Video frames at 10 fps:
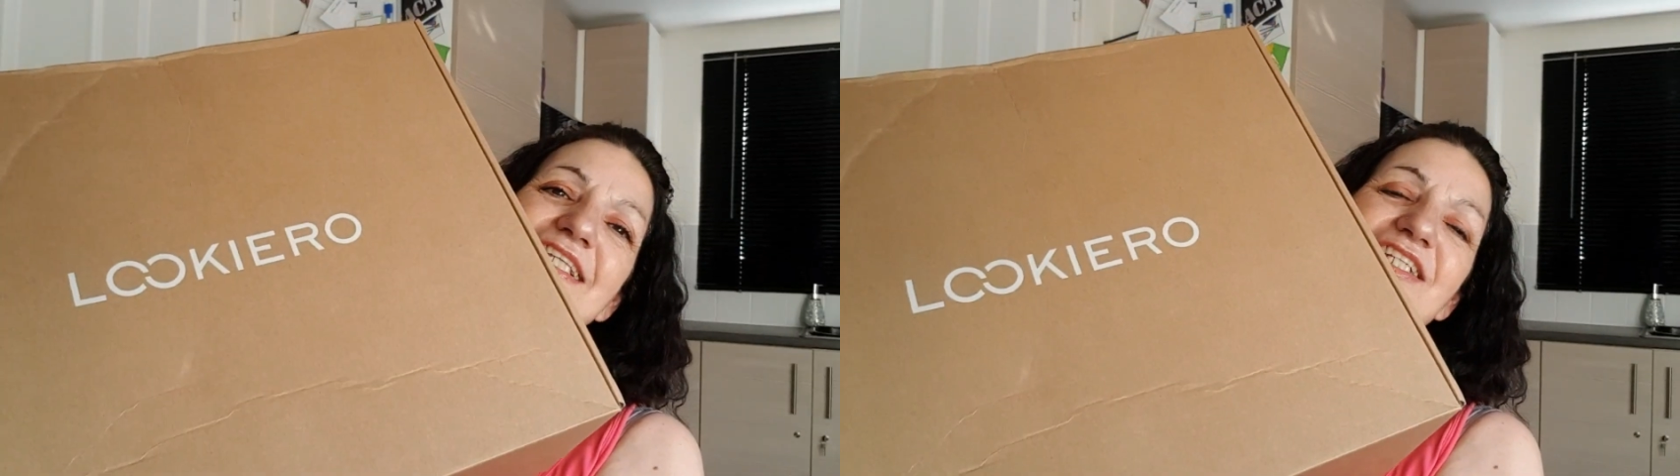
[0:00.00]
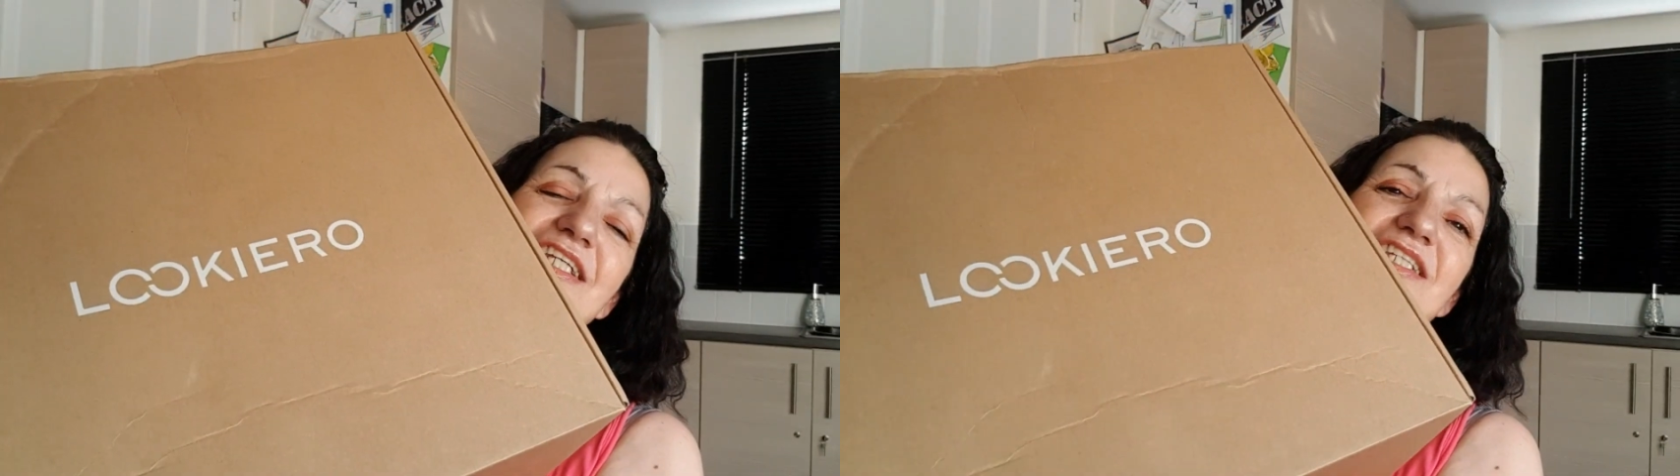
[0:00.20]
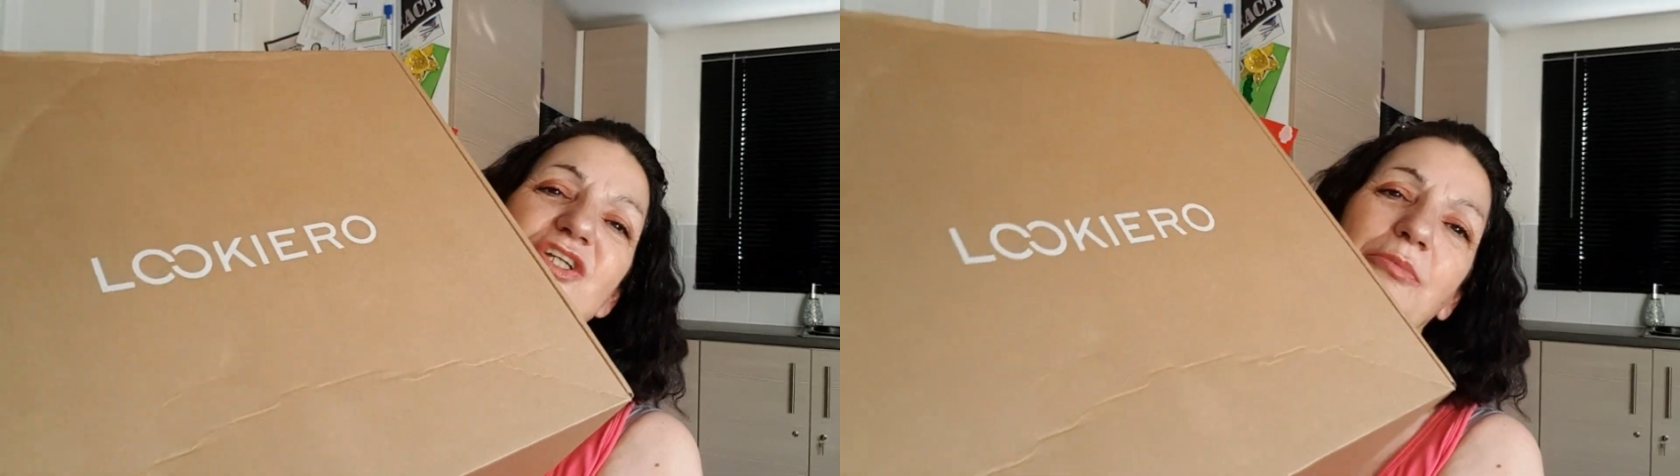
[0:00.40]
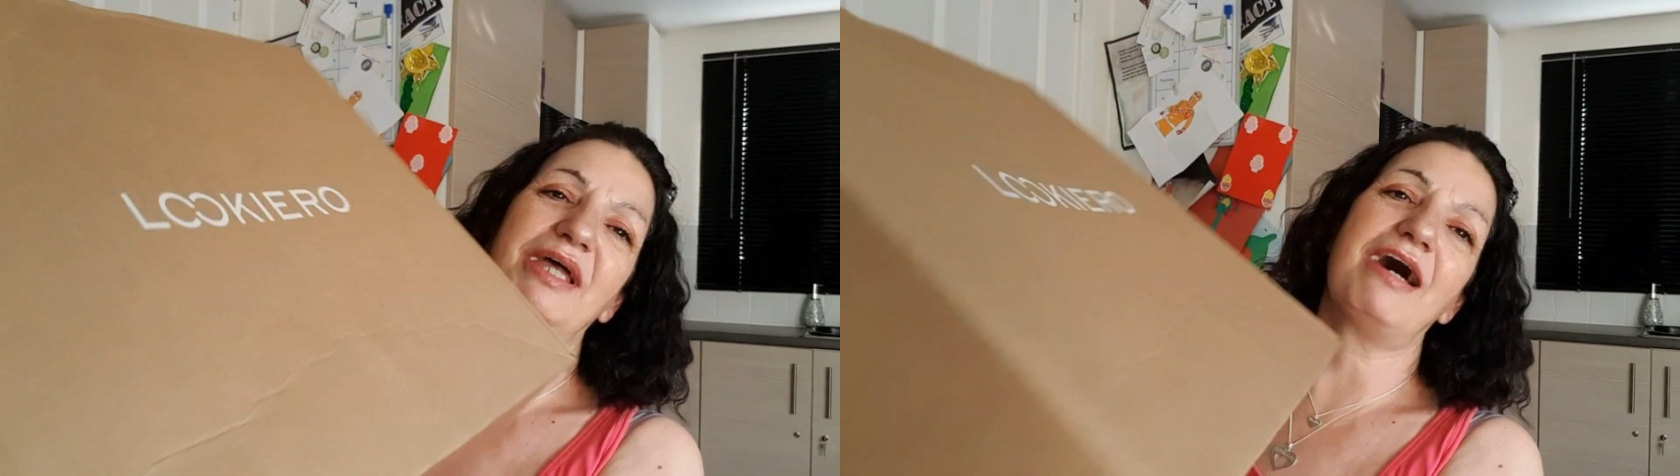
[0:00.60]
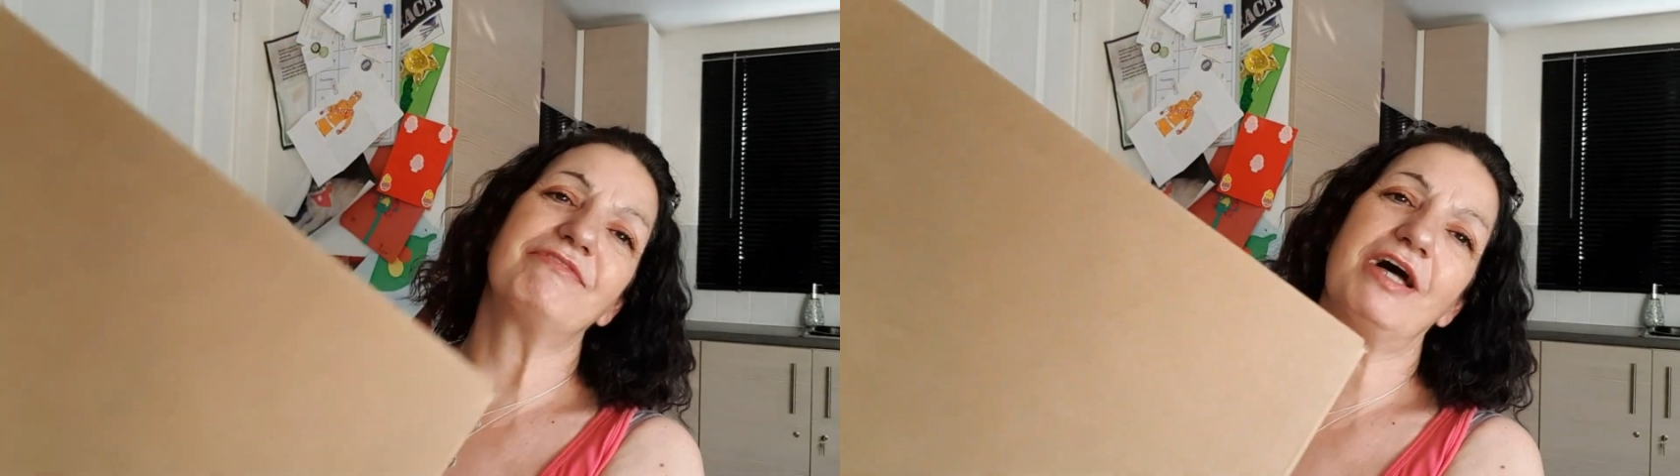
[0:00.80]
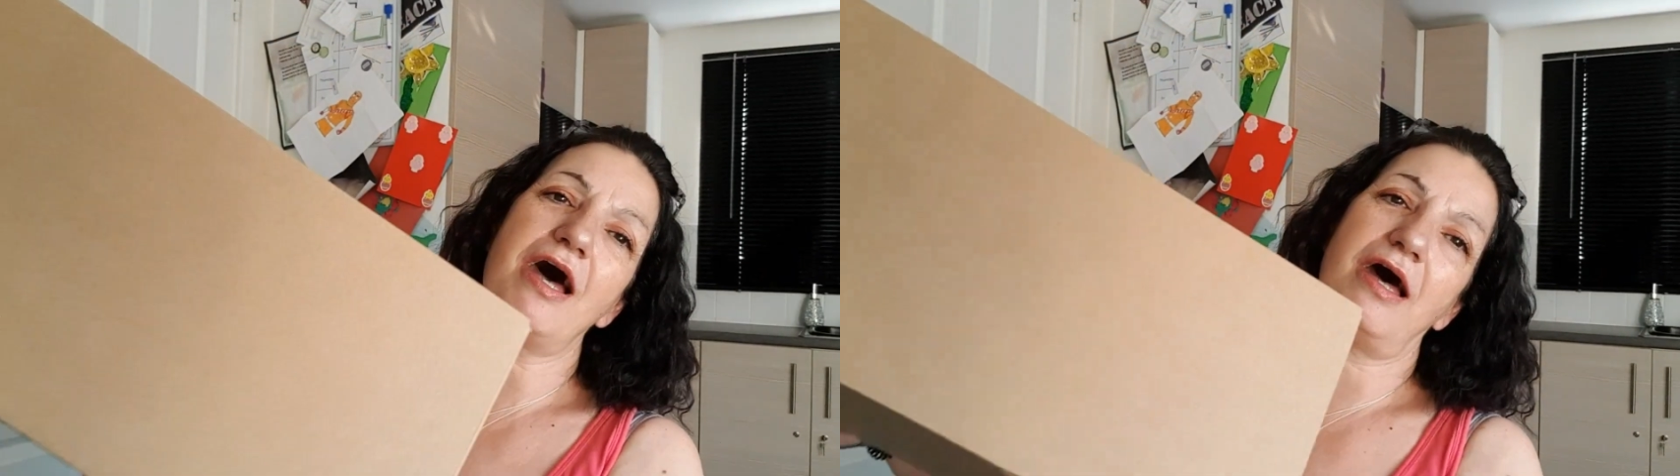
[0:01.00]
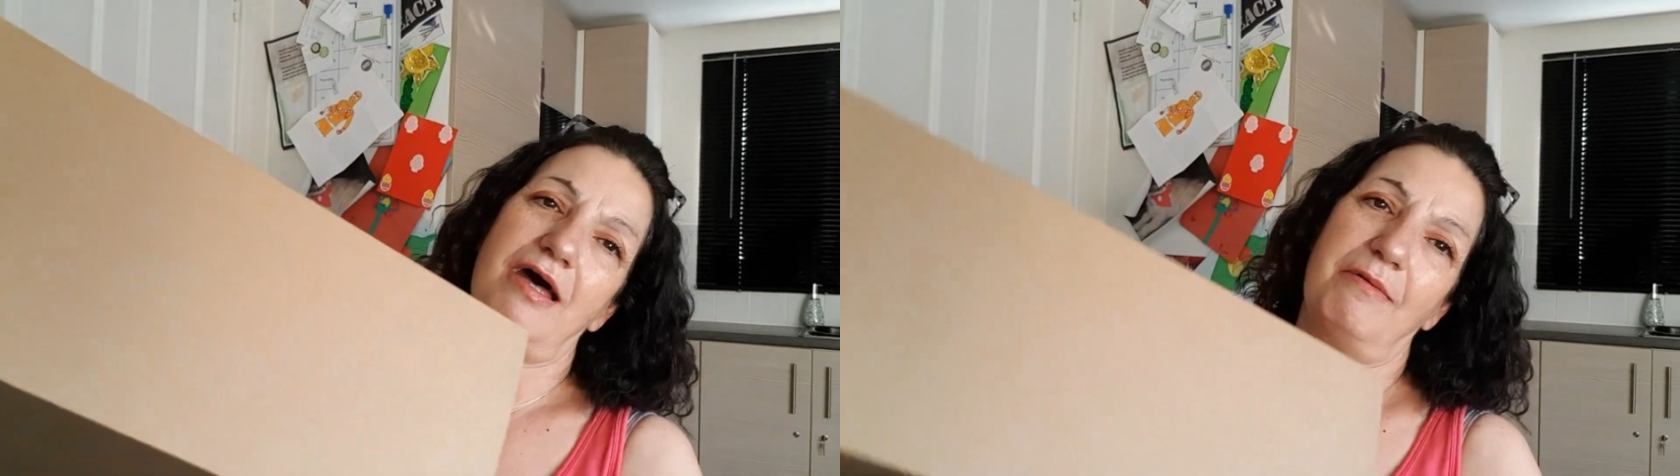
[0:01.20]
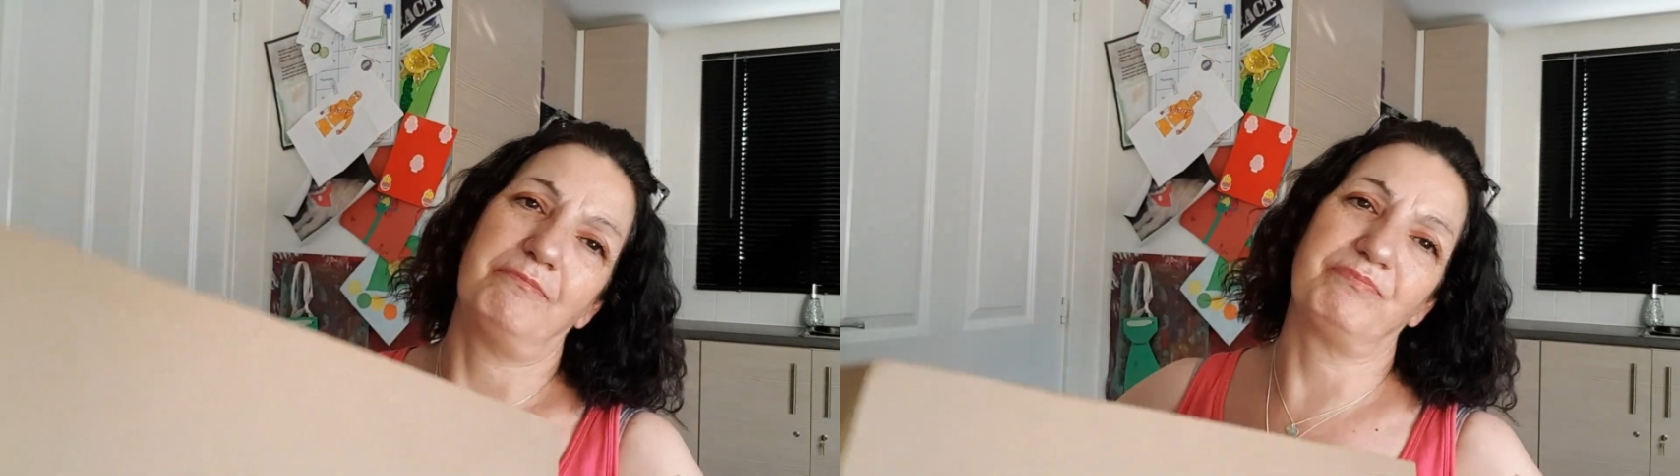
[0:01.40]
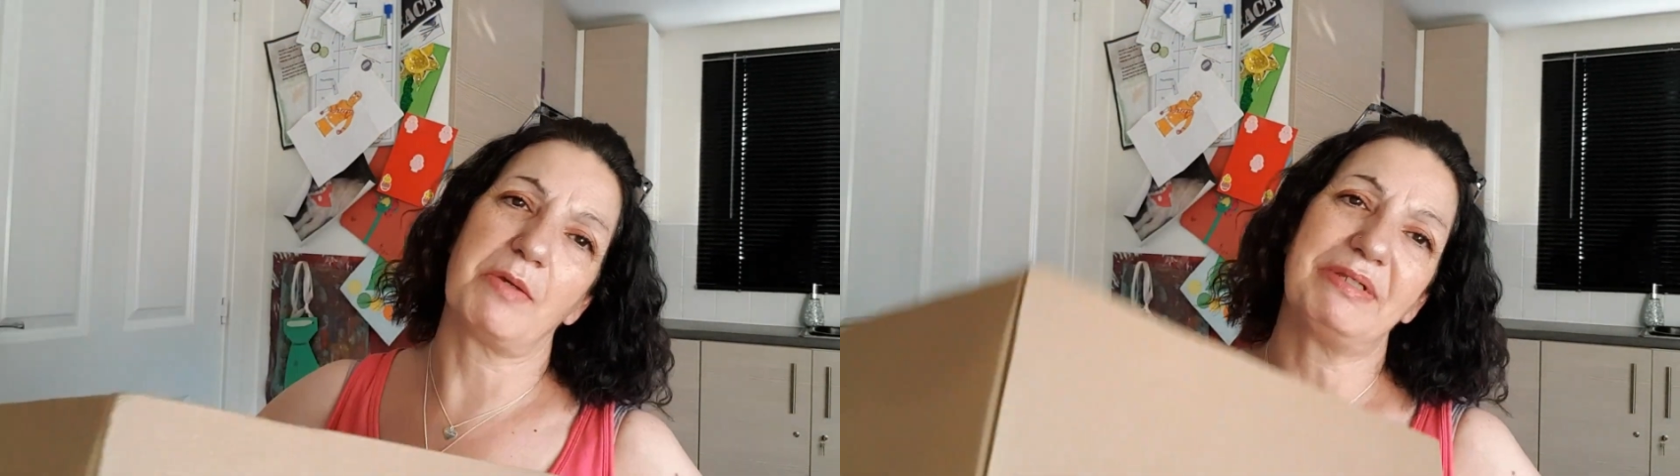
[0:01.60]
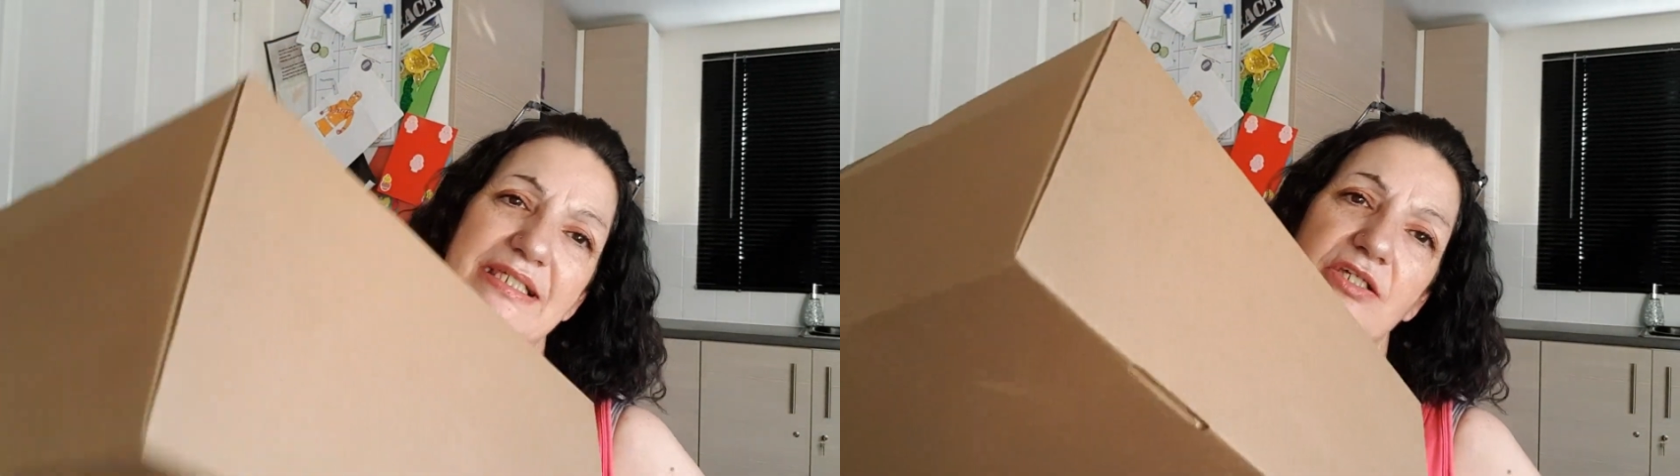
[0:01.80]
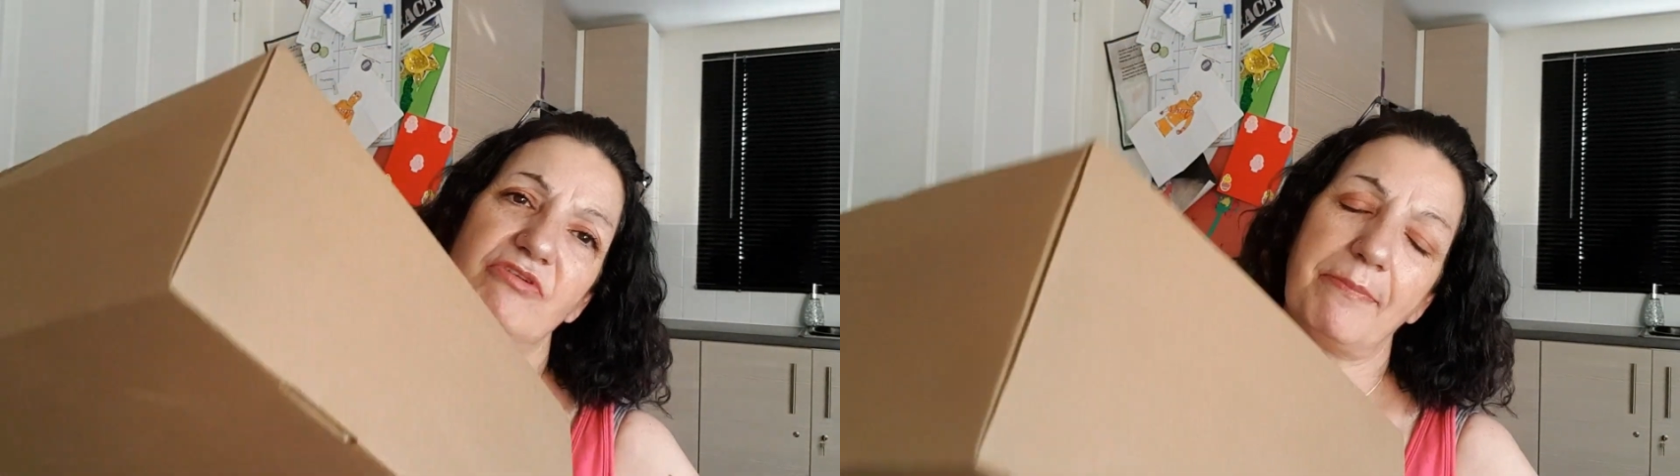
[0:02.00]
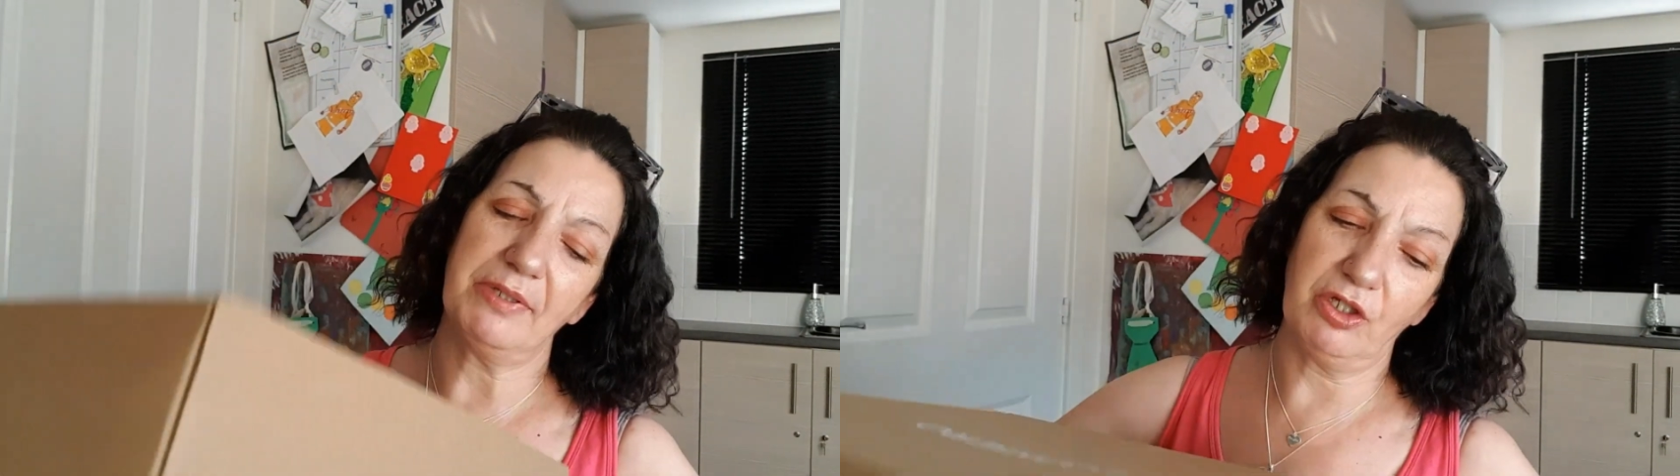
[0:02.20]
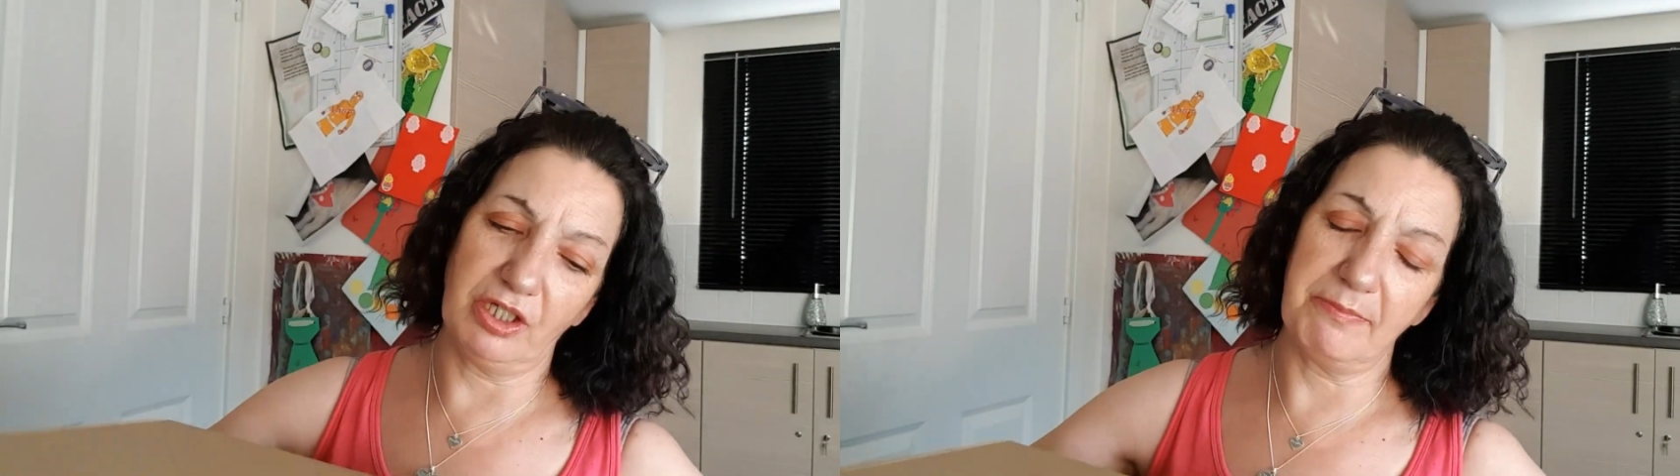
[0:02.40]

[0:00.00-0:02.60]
It does normally have a plastic wrapping on it,